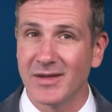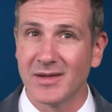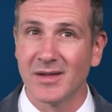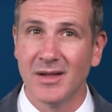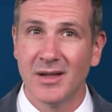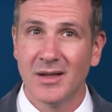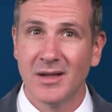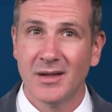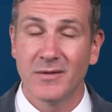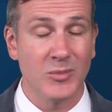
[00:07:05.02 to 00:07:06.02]
us
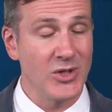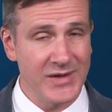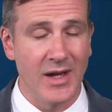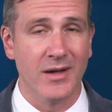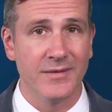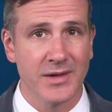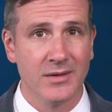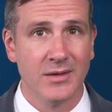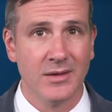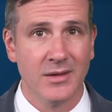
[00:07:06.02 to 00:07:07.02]
from ourselves.
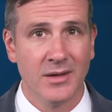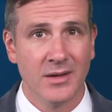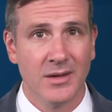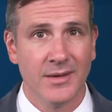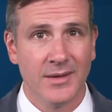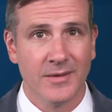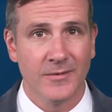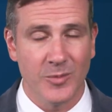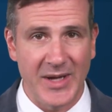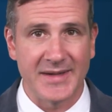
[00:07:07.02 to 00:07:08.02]

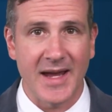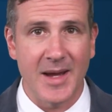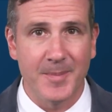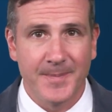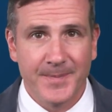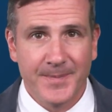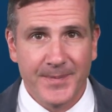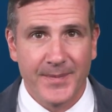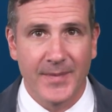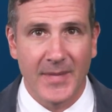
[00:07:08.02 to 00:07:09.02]
For Medscape,
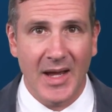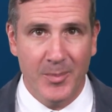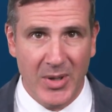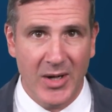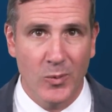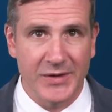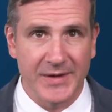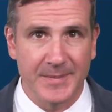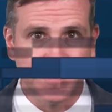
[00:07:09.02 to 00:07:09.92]
I'm Perry Wilson.